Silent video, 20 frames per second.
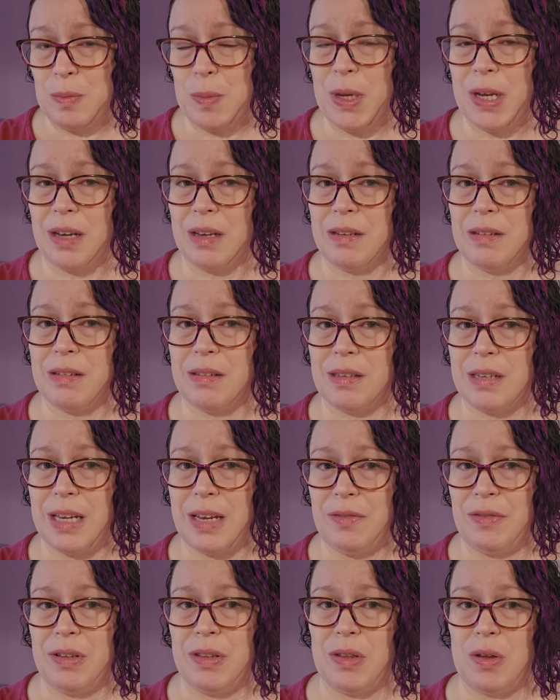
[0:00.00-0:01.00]
because
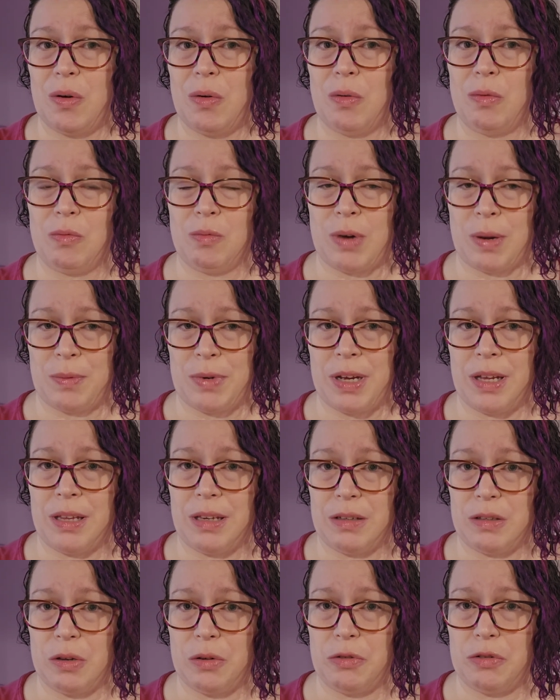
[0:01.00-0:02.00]
even though reptile
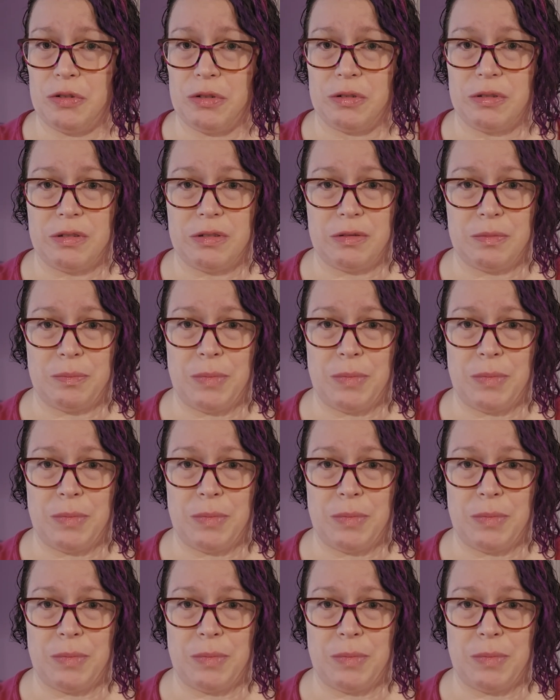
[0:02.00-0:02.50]
enclosures